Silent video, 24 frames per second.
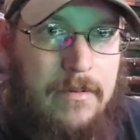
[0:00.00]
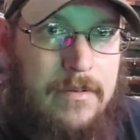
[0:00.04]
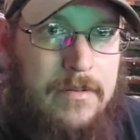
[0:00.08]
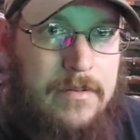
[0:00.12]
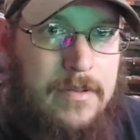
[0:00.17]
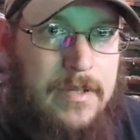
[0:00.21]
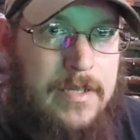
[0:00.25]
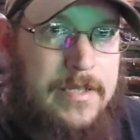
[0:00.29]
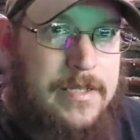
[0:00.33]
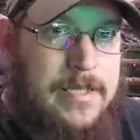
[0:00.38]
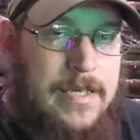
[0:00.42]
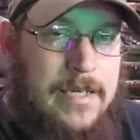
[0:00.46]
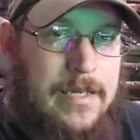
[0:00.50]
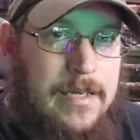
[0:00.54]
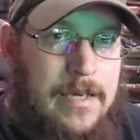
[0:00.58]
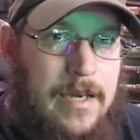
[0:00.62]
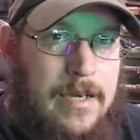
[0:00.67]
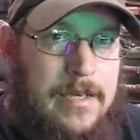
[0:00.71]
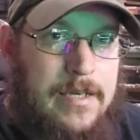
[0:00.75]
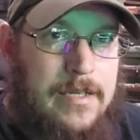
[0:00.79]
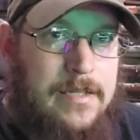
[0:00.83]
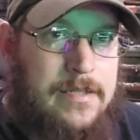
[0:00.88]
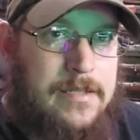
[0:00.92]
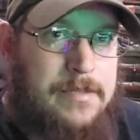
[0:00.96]

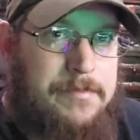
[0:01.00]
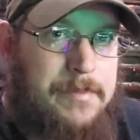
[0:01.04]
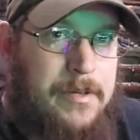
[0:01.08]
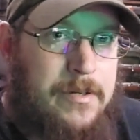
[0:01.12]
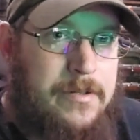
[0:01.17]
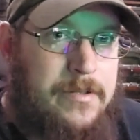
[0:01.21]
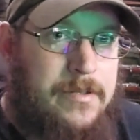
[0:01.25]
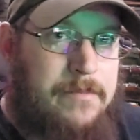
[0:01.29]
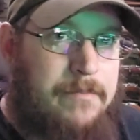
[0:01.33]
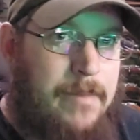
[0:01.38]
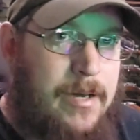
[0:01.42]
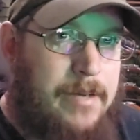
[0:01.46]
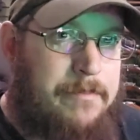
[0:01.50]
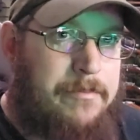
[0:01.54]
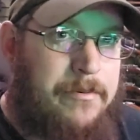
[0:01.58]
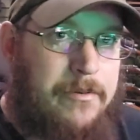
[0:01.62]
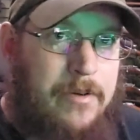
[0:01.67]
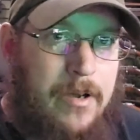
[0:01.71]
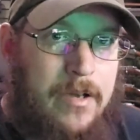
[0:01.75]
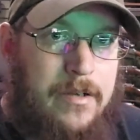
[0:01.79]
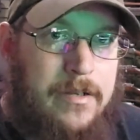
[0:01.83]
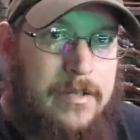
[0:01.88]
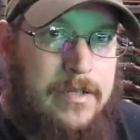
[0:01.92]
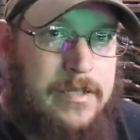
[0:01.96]
it's better than my
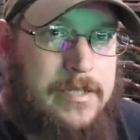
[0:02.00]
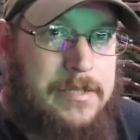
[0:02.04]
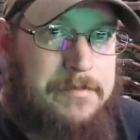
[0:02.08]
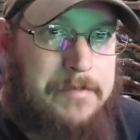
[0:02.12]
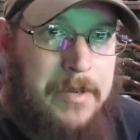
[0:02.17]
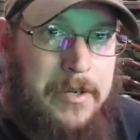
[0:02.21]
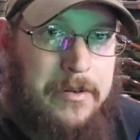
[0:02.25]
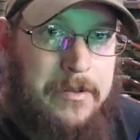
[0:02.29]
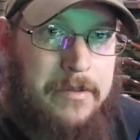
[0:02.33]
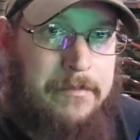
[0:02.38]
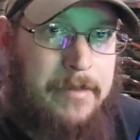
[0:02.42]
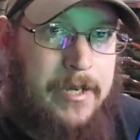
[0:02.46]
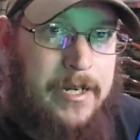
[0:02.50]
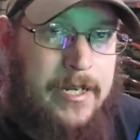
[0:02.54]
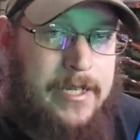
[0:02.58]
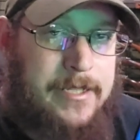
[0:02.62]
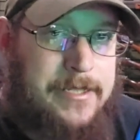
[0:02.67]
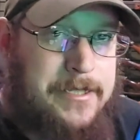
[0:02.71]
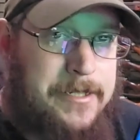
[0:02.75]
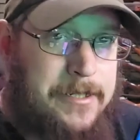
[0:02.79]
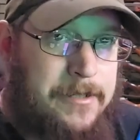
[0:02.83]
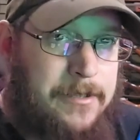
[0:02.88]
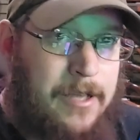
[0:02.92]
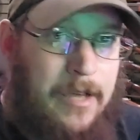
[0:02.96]
Beretta. It's better than my
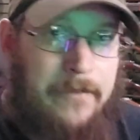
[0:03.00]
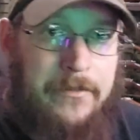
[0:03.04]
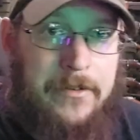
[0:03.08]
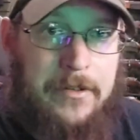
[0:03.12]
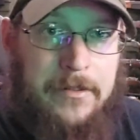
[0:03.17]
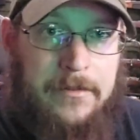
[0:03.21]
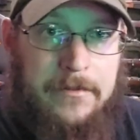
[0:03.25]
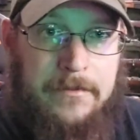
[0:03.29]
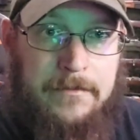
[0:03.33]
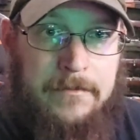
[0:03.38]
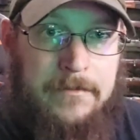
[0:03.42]
1911.